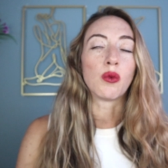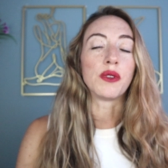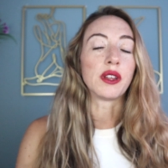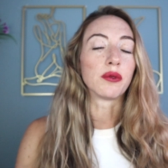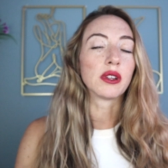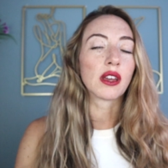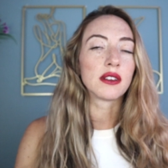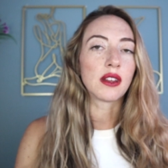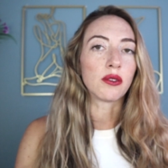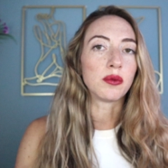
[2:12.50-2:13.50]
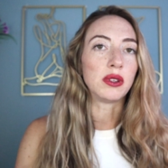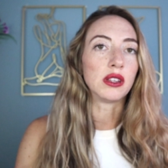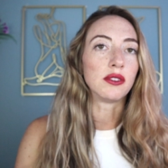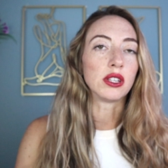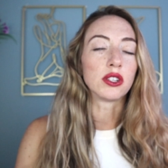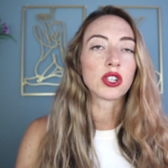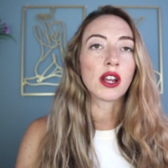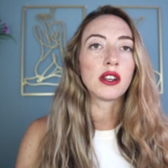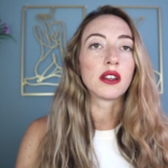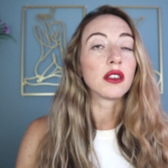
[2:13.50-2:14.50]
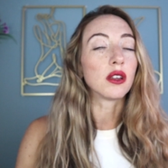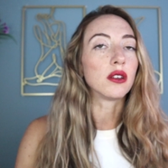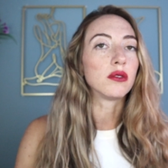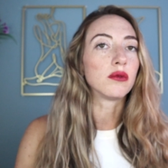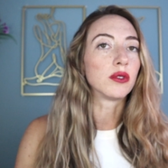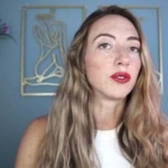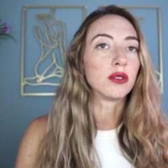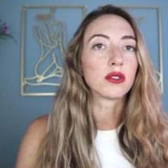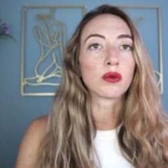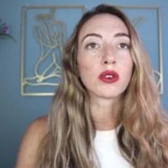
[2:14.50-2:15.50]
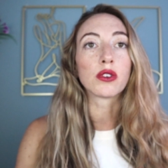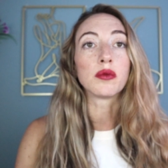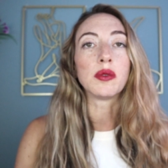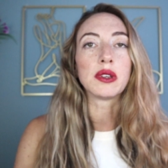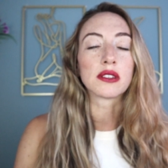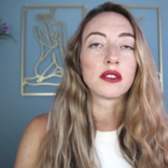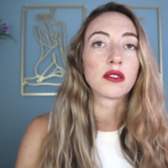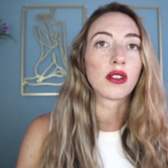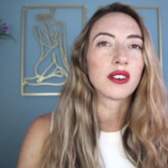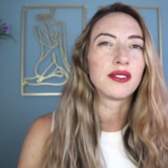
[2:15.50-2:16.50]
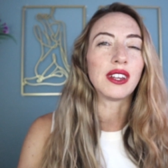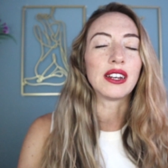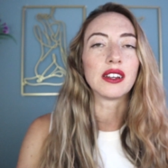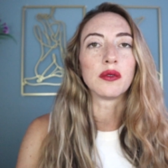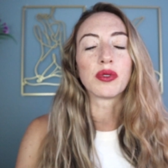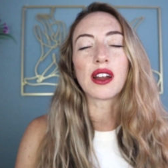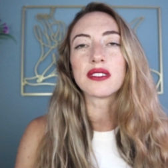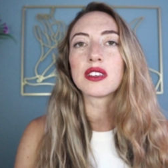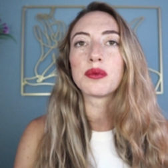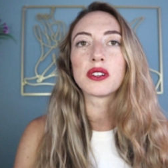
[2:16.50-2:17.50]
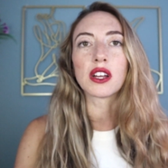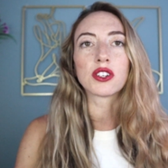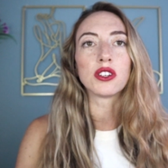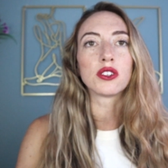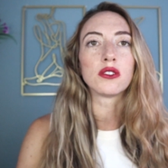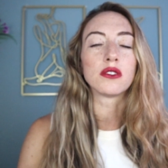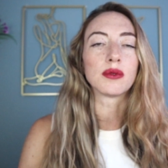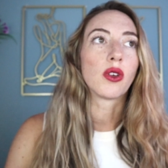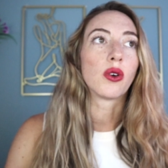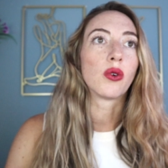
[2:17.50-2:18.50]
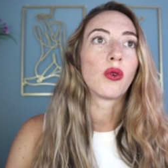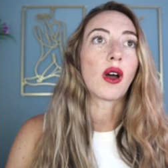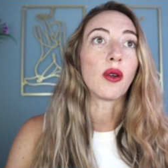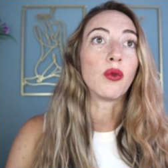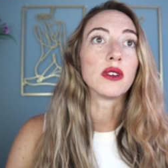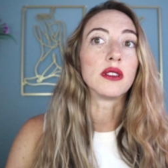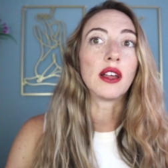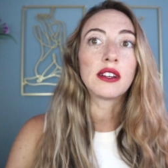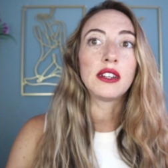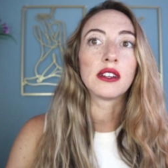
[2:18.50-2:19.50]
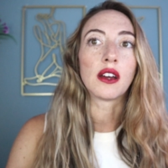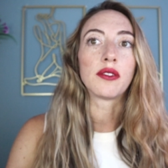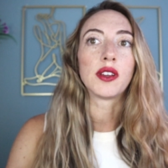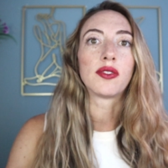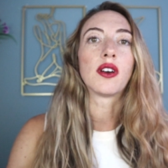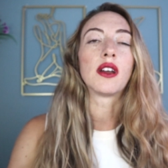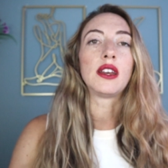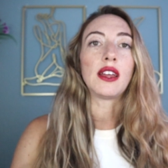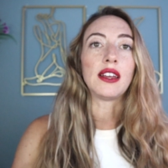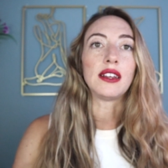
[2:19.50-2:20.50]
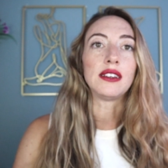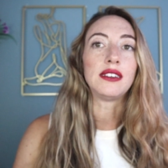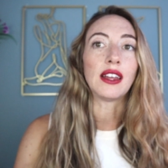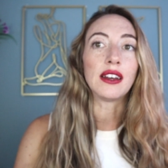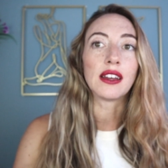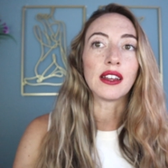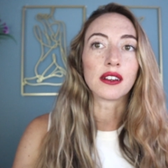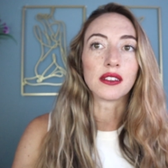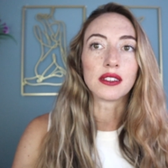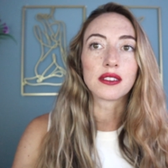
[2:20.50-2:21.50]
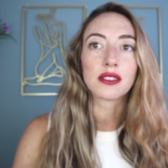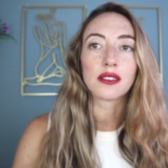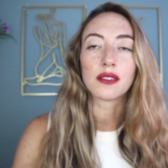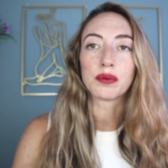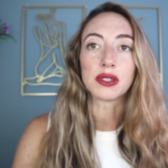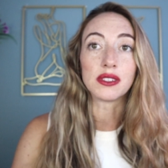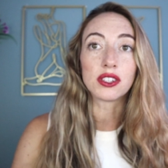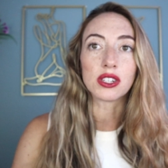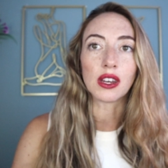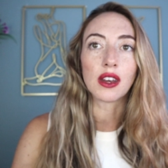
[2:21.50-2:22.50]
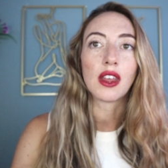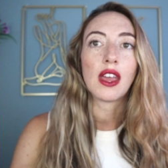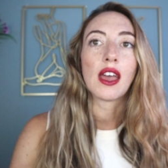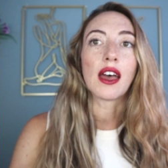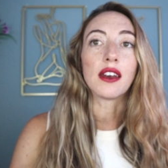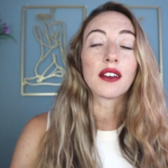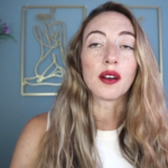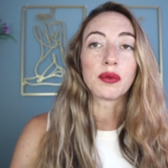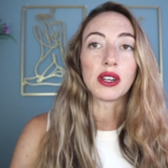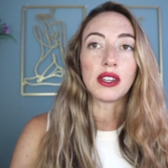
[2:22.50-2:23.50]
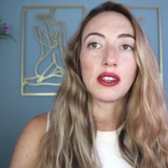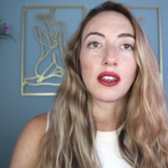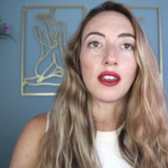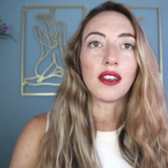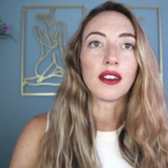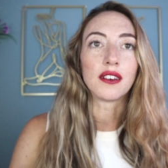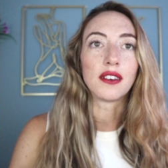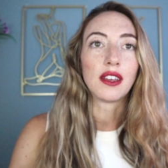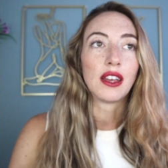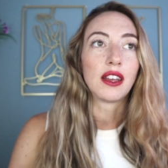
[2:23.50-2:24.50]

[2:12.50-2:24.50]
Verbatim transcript: when they realized I would be living in China, they refused to work with me because there's a lot of data and privacy protection issues. So I was lucky enough to find a data analyst position at a company, and